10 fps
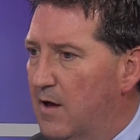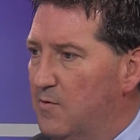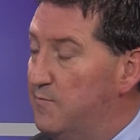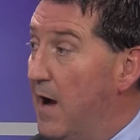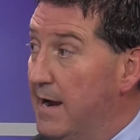
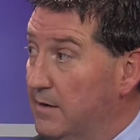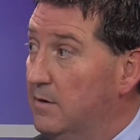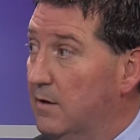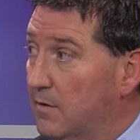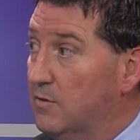find
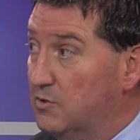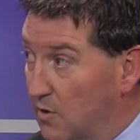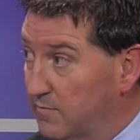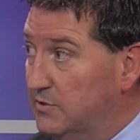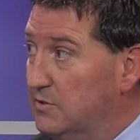the
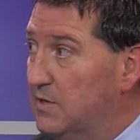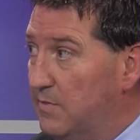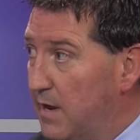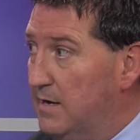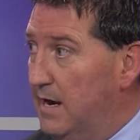services
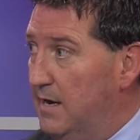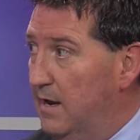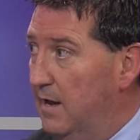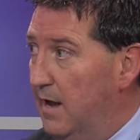that they need